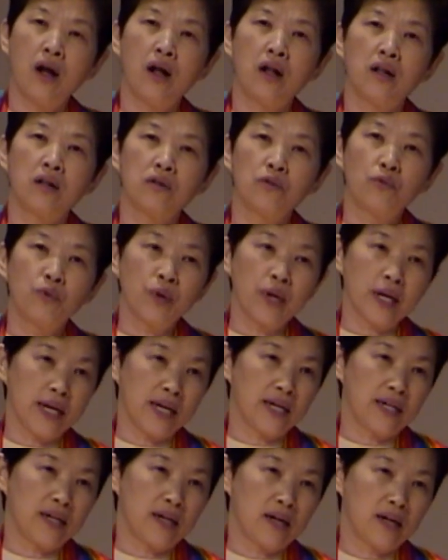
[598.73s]

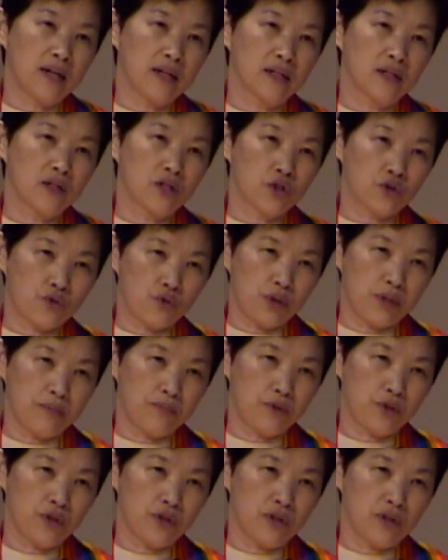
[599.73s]
read the
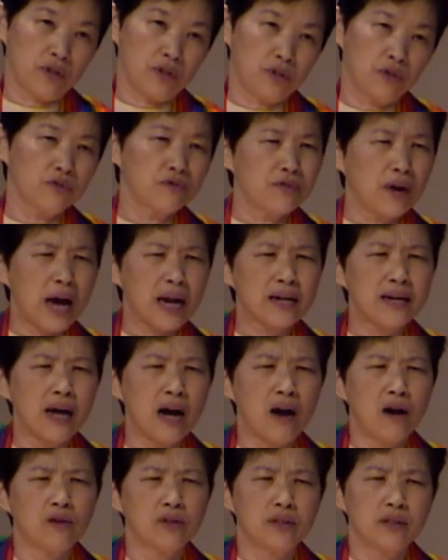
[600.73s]
scripture to find
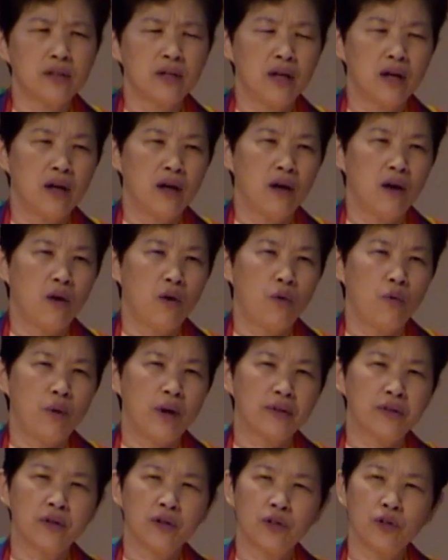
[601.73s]
out
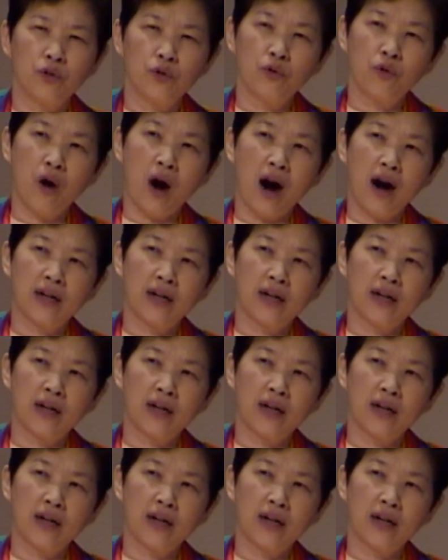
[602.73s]
whether you are